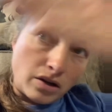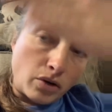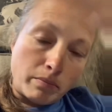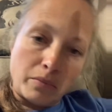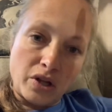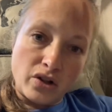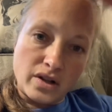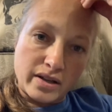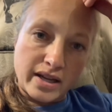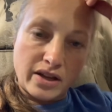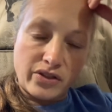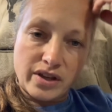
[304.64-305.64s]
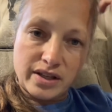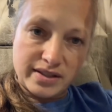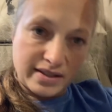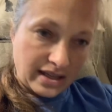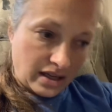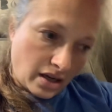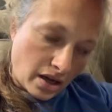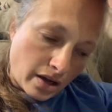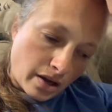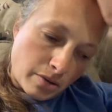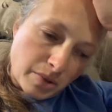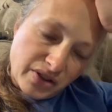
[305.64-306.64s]
milk like this,
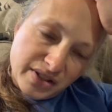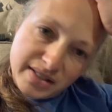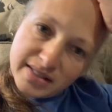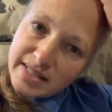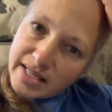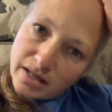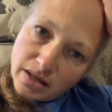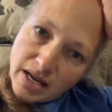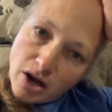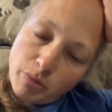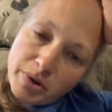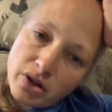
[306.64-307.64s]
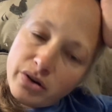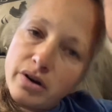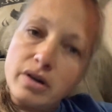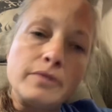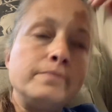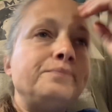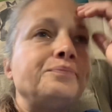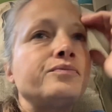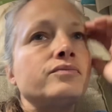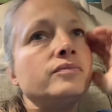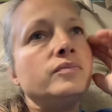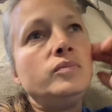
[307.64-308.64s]
and this is like cow milk or
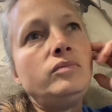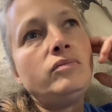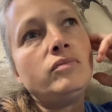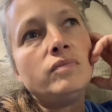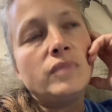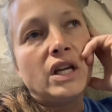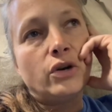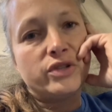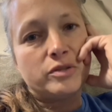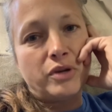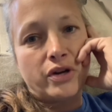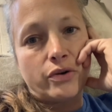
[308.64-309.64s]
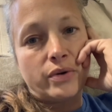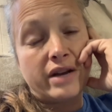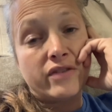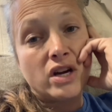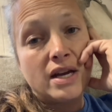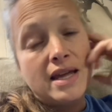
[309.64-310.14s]
goat's milk or whatever,